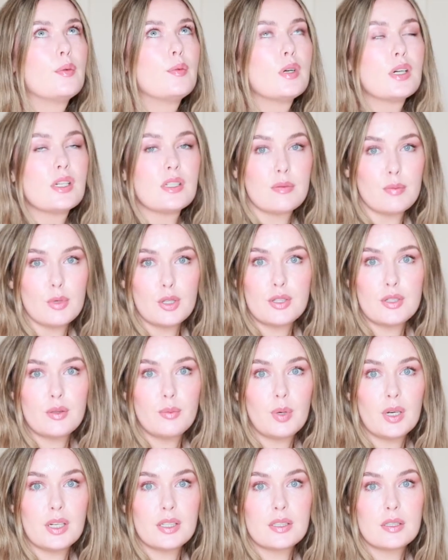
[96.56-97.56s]
was most
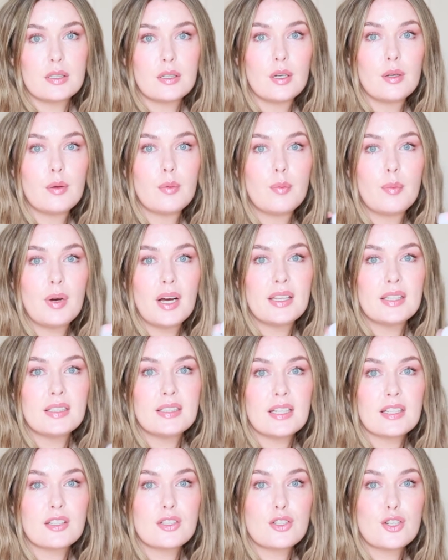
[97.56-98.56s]
impressed by the
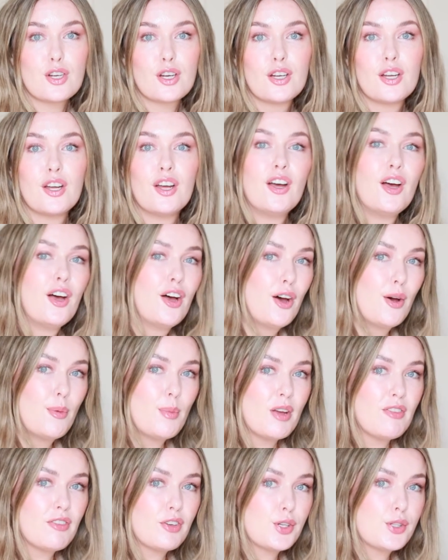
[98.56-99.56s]
texture on
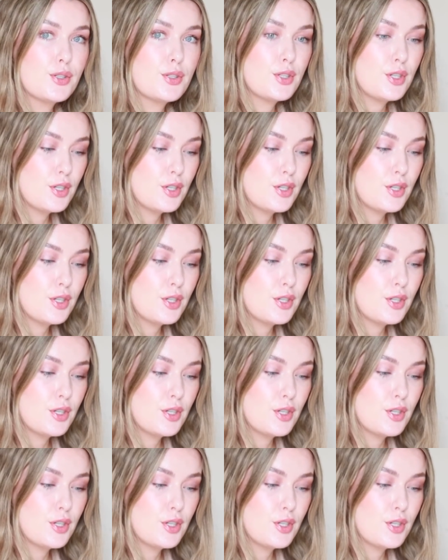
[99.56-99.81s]
my first